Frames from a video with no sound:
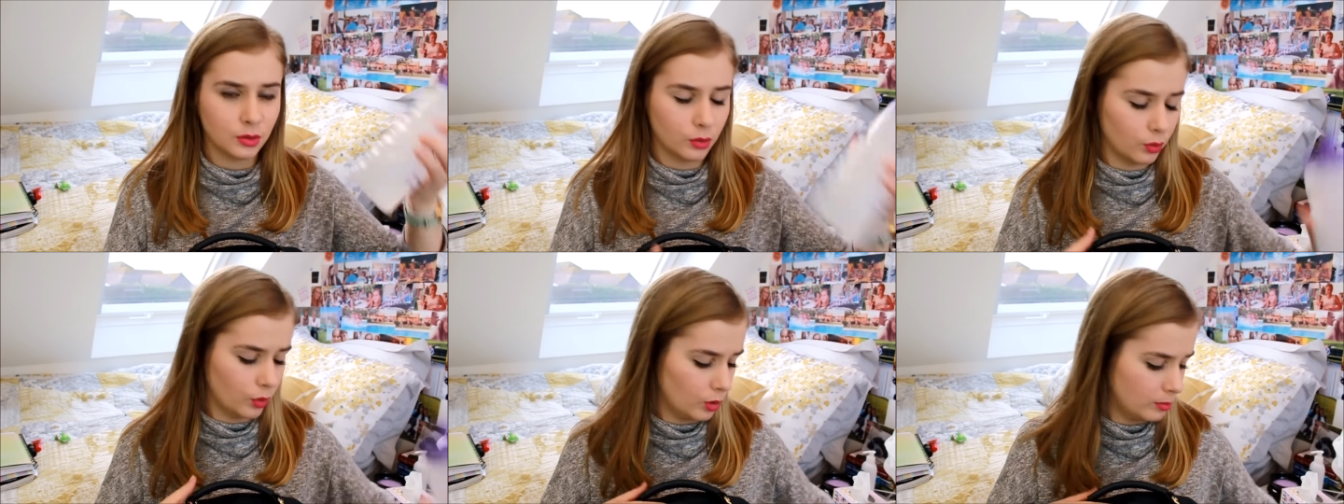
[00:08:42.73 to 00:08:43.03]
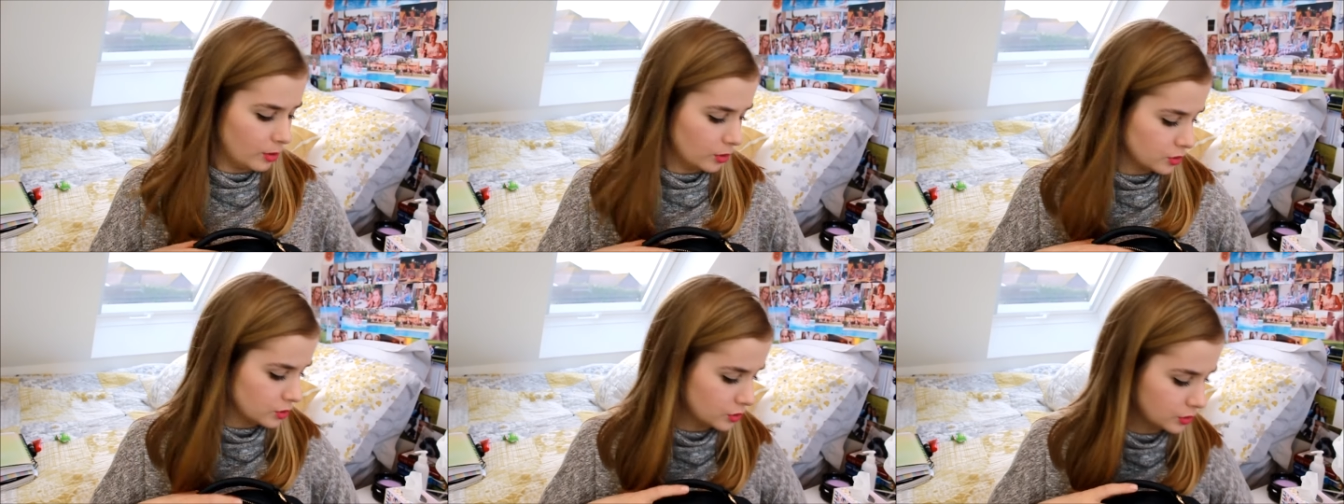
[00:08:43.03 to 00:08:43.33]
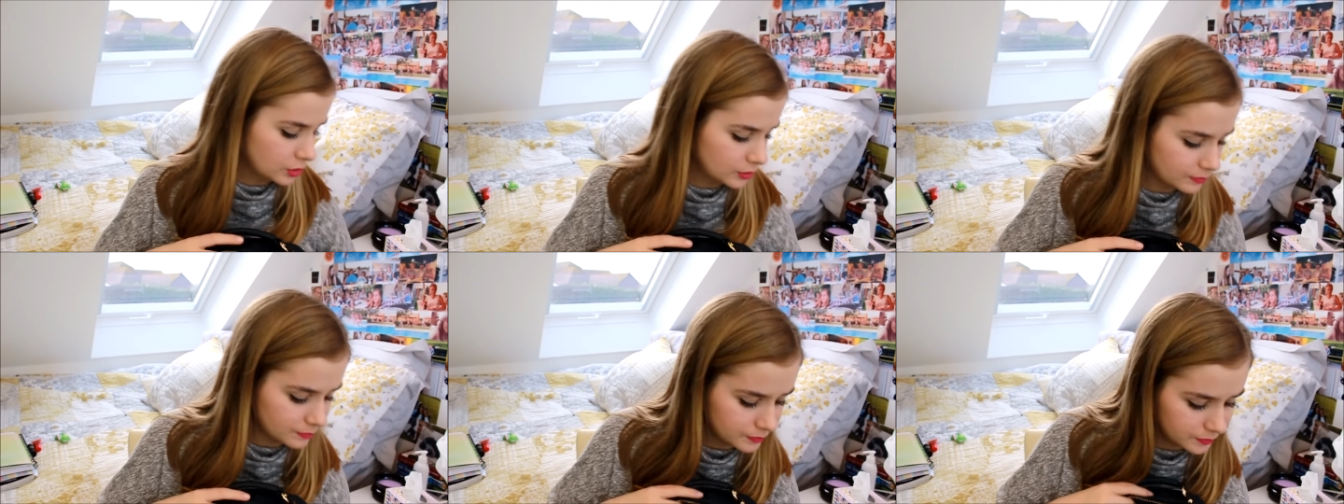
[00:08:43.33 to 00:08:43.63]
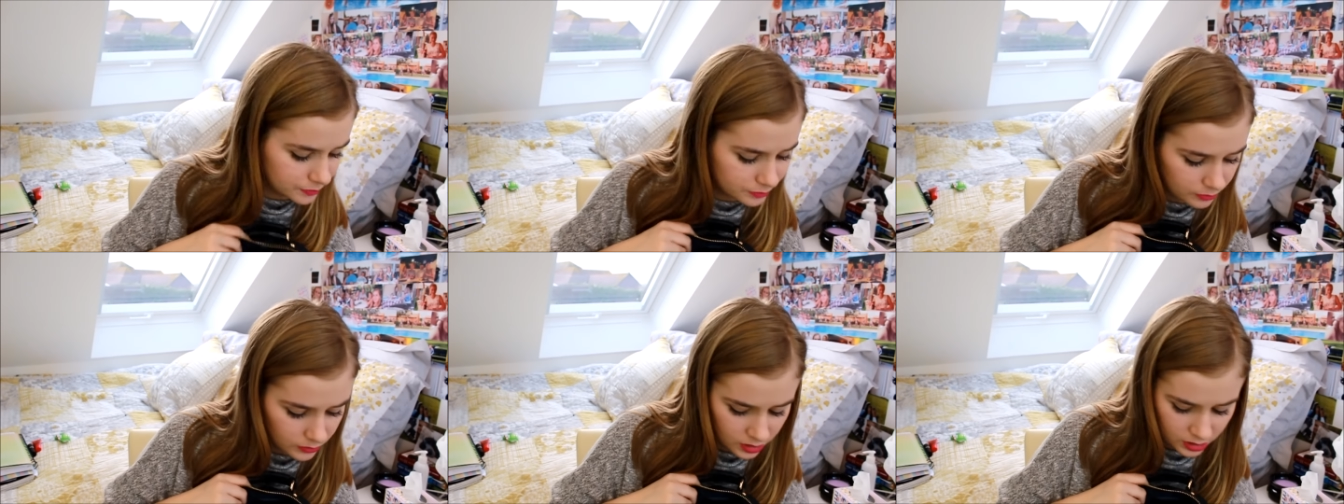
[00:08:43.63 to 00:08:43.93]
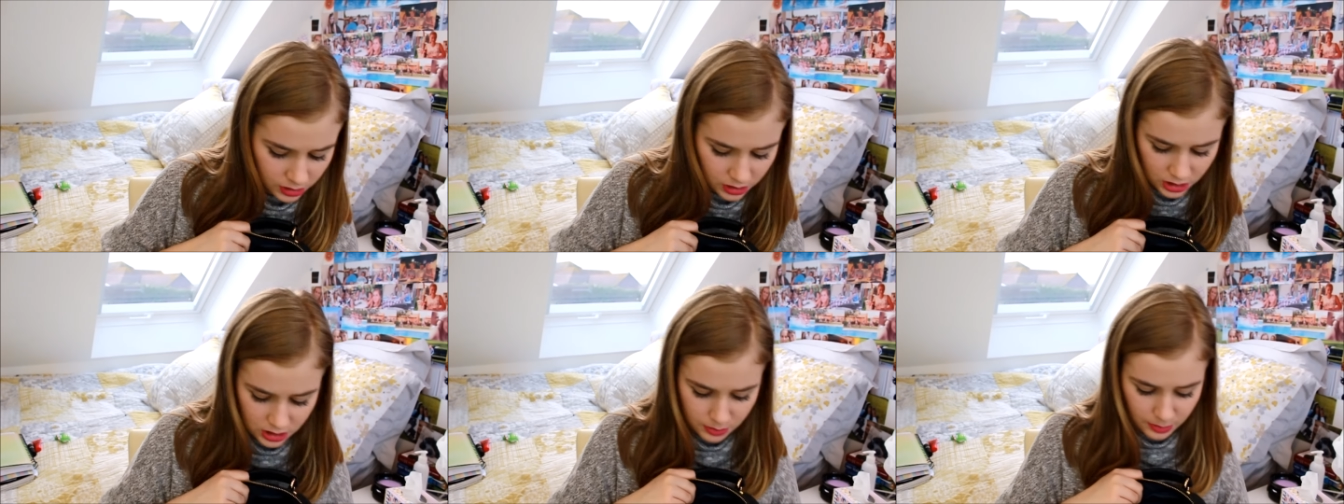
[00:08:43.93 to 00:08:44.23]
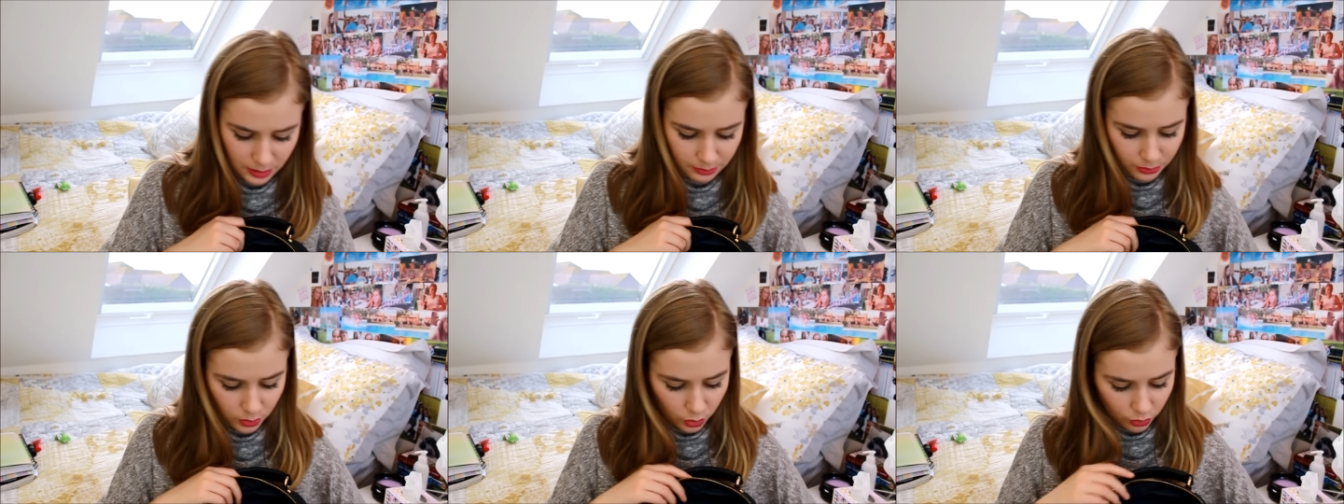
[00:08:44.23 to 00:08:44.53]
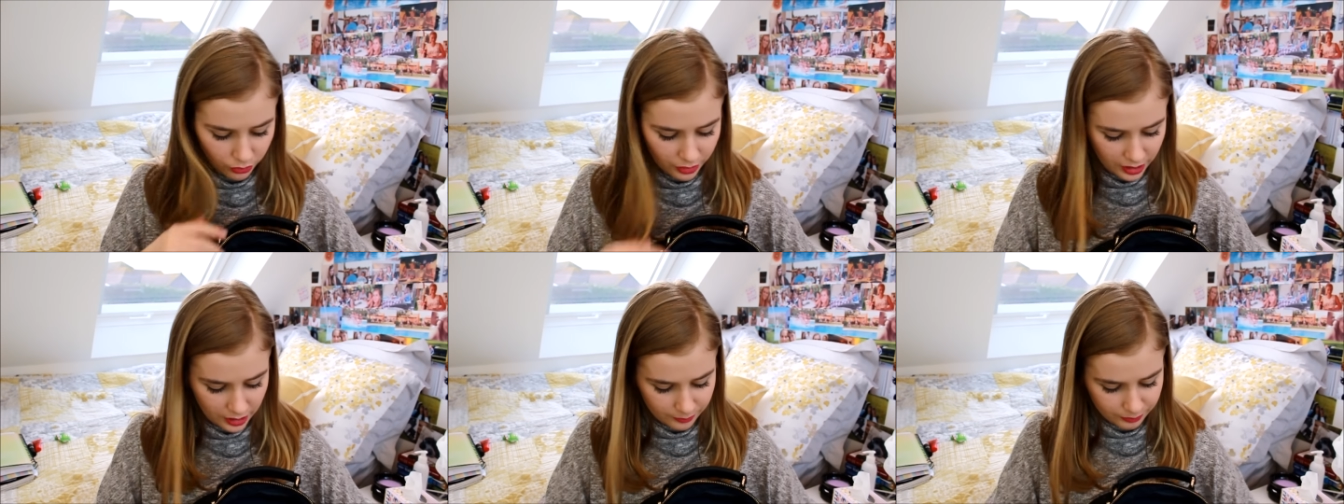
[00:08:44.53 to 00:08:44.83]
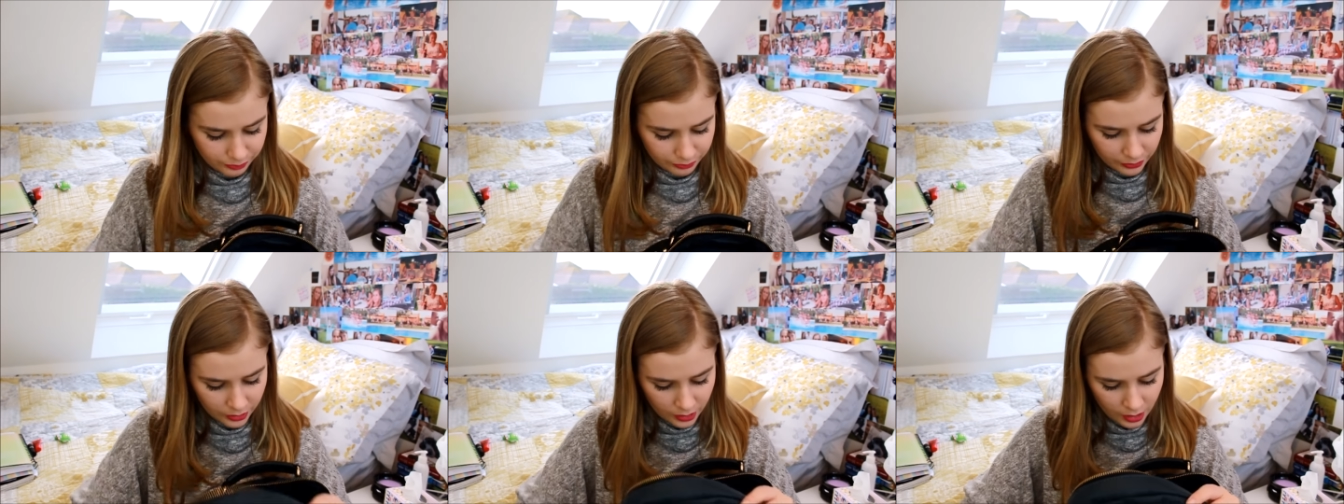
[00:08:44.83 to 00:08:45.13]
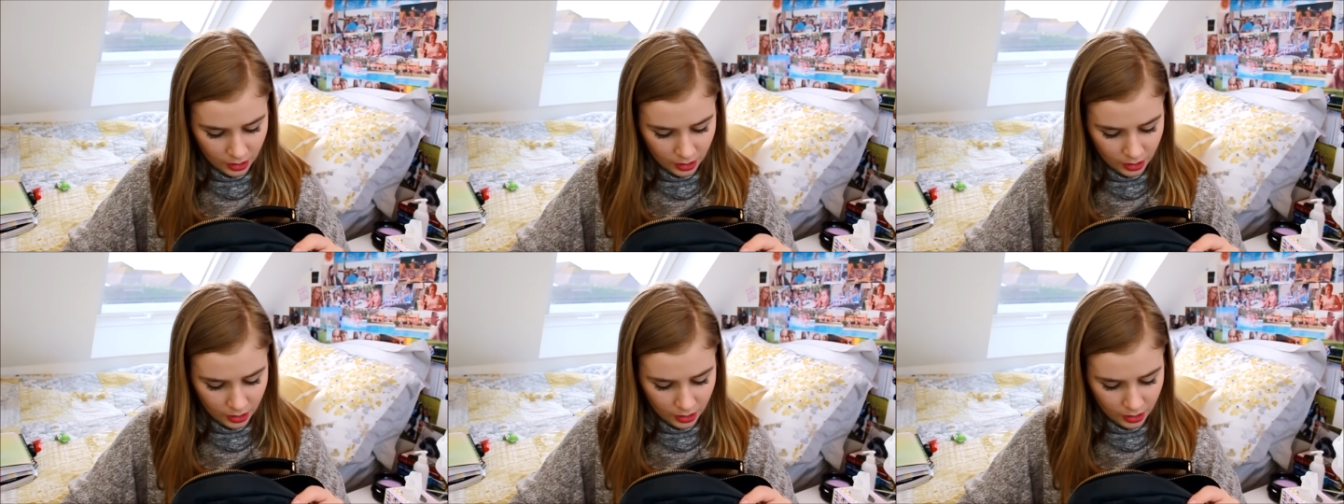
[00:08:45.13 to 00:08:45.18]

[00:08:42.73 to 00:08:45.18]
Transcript: water bottle, it's a bit boring.